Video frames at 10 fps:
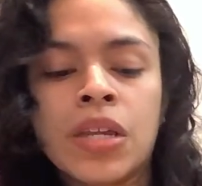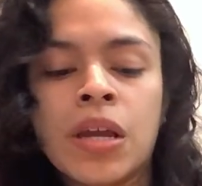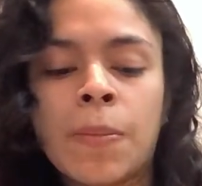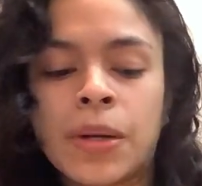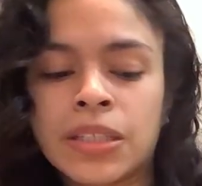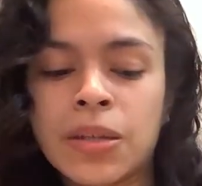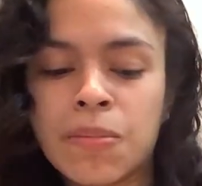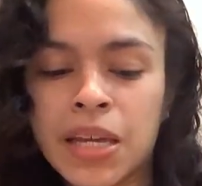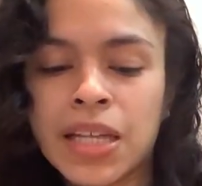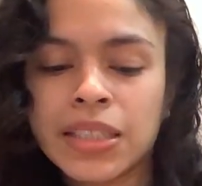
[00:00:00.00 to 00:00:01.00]
but to
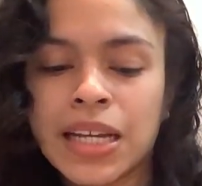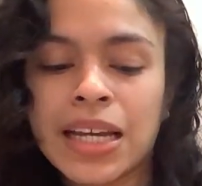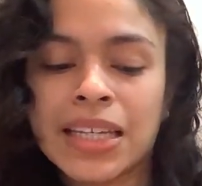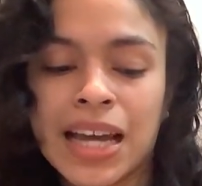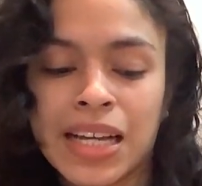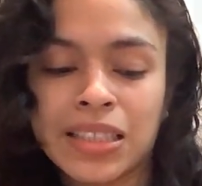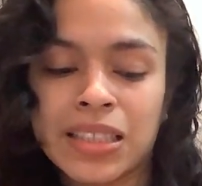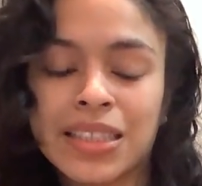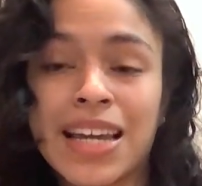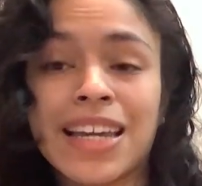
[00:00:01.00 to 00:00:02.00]
me it's like a yes.
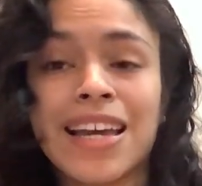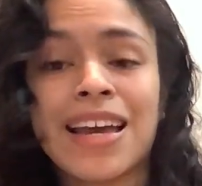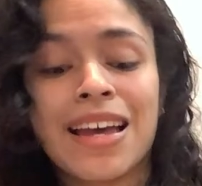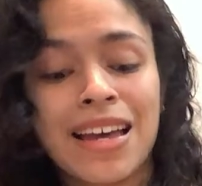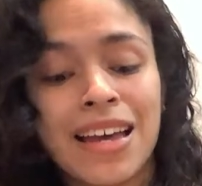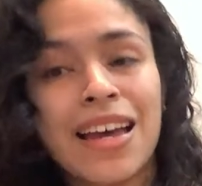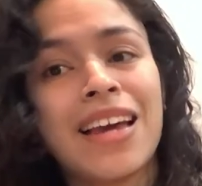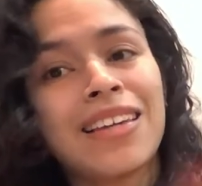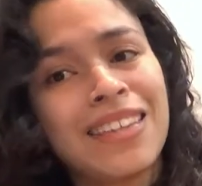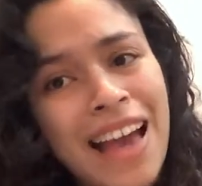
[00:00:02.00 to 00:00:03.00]
It's like,
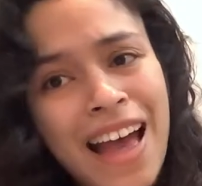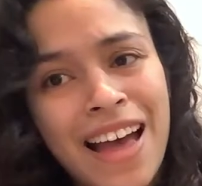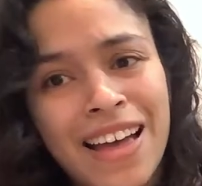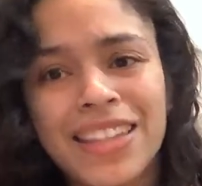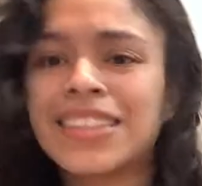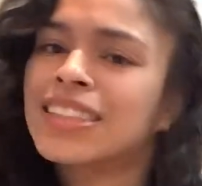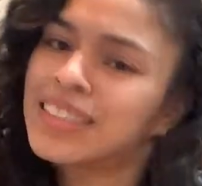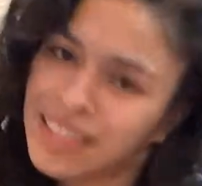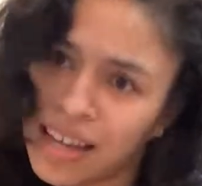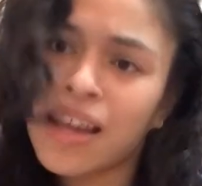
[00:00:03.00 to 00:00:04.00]
yes,
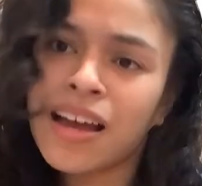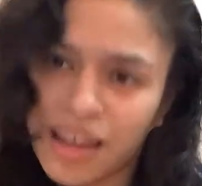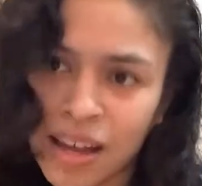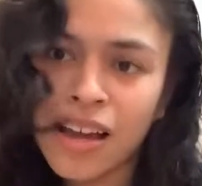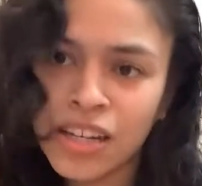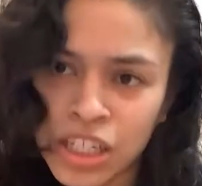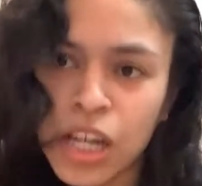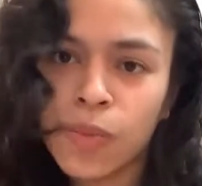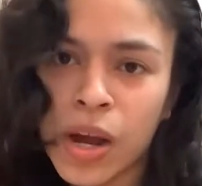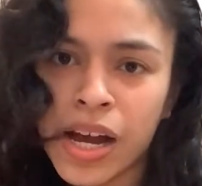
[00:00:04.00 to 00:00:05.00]
she
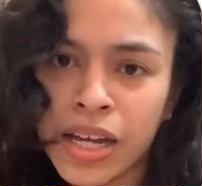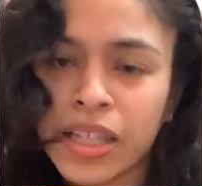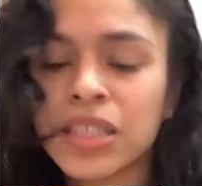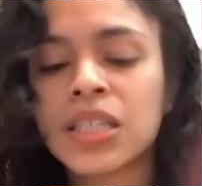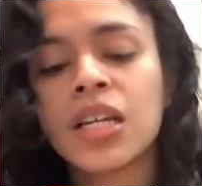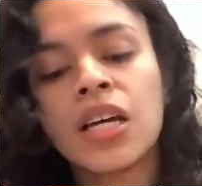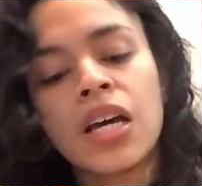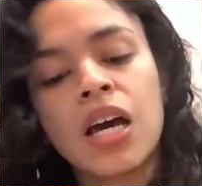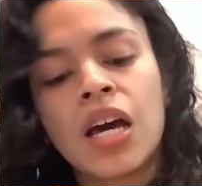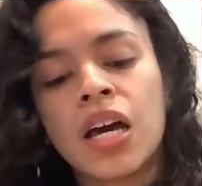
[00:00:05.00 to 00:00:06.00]
was.
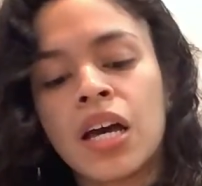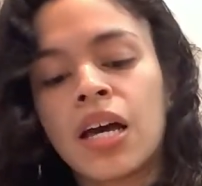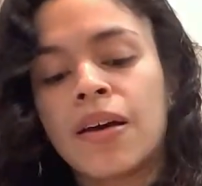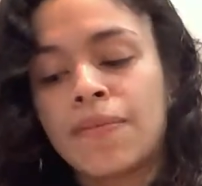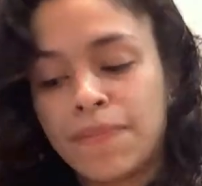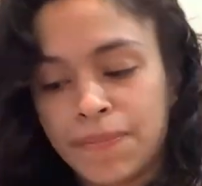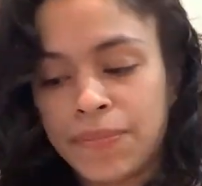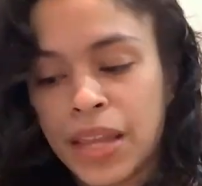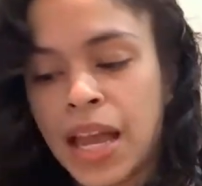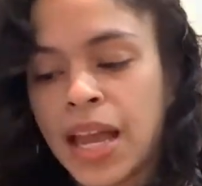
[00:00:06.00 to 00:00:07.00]

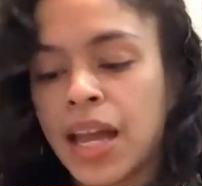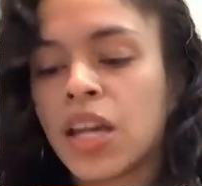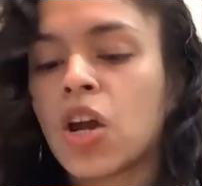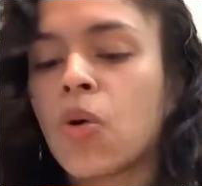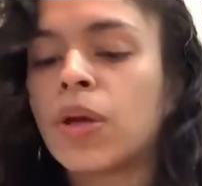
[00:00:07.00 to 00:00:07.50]
And going